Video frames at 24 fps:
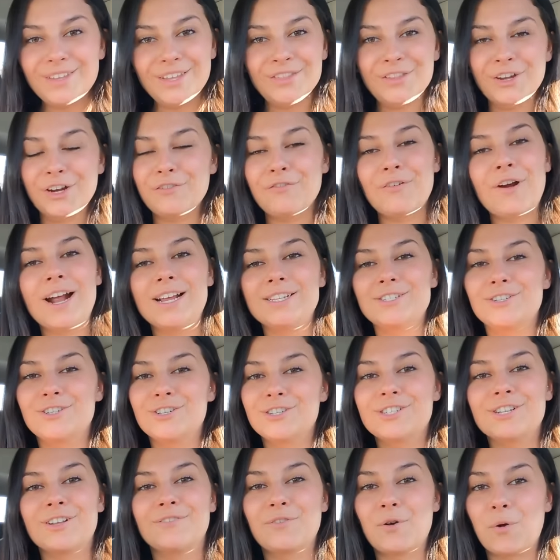their fries are
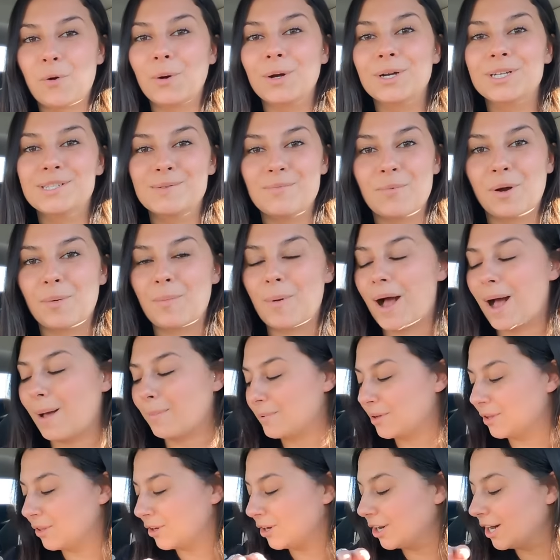just, of course, more
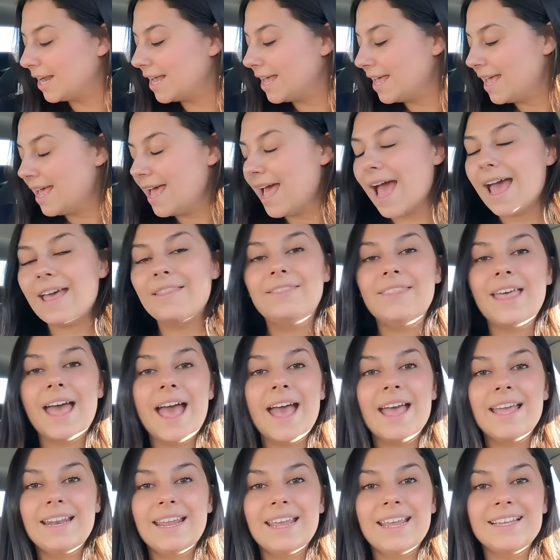popular. And
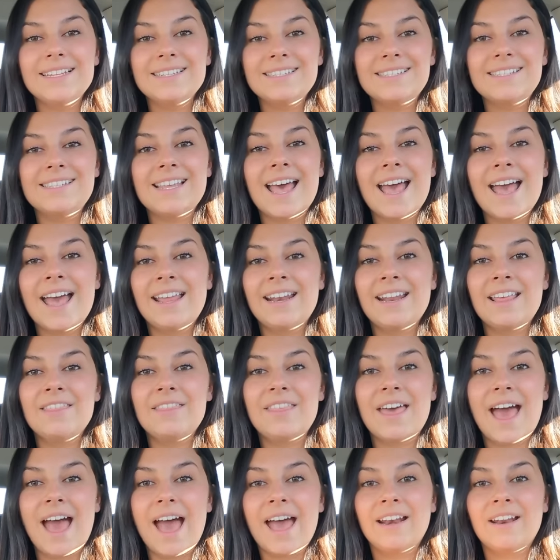then it said
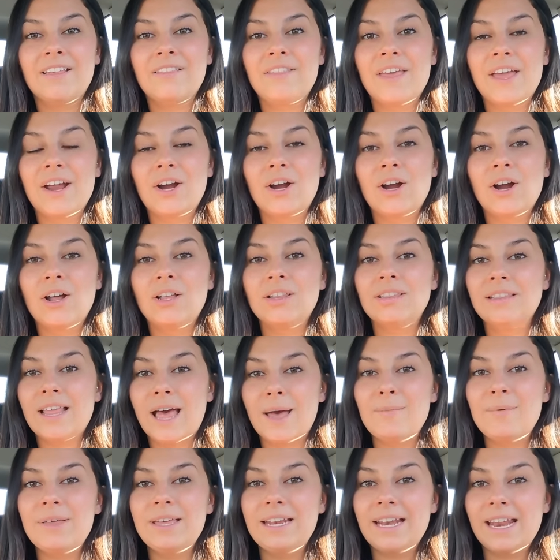that their
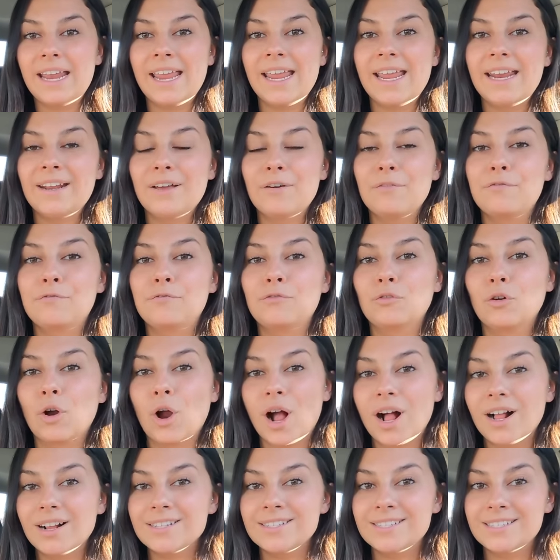lemonade
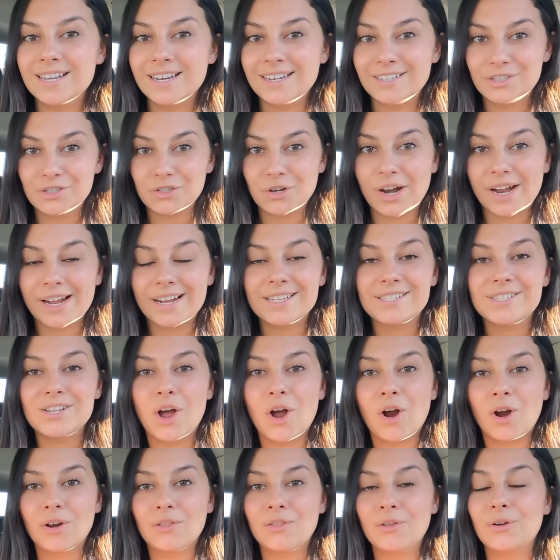frosted drinks
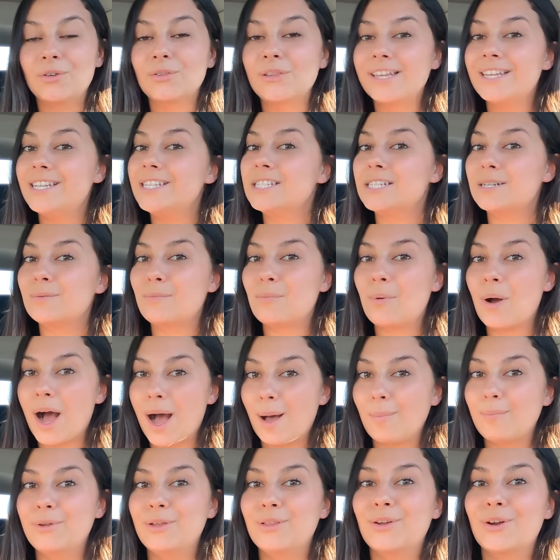are their least
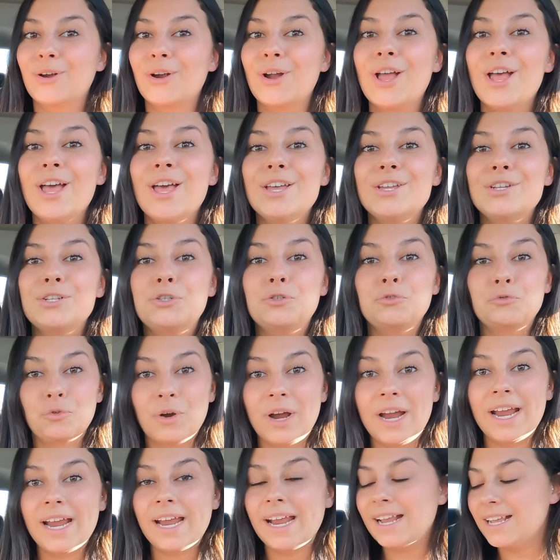popular
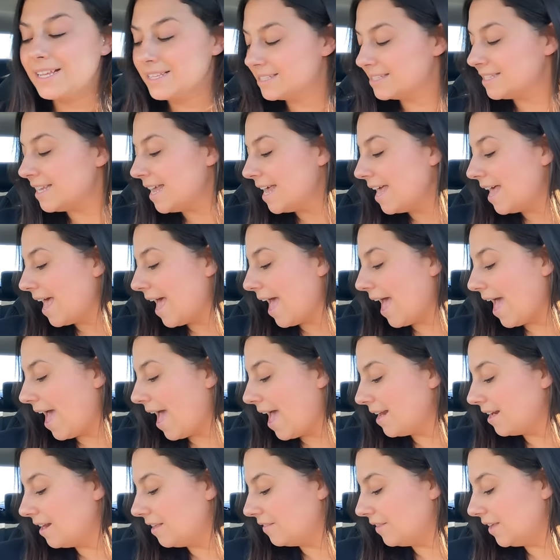drinks.
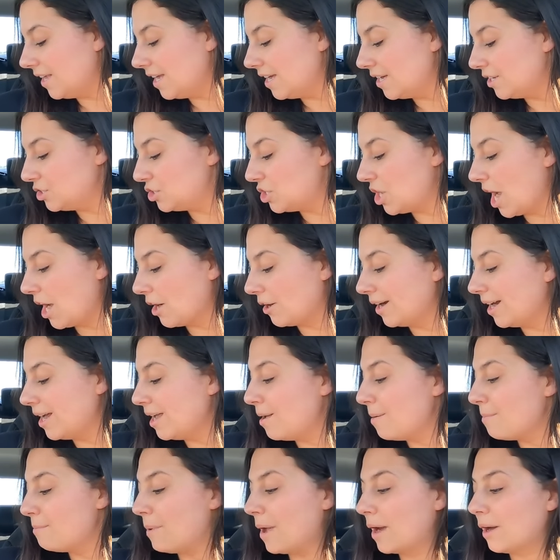And the
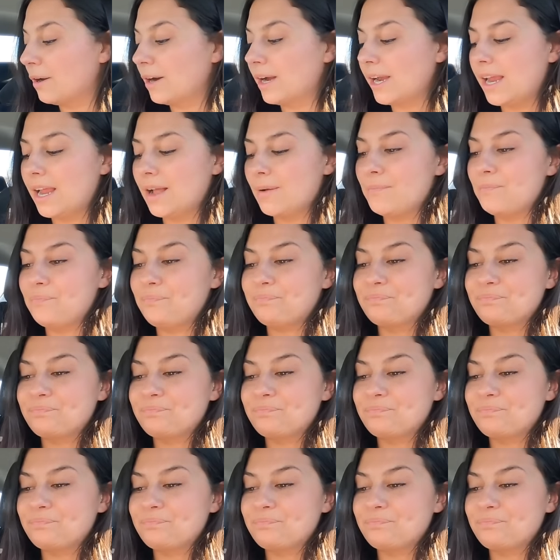cherry berry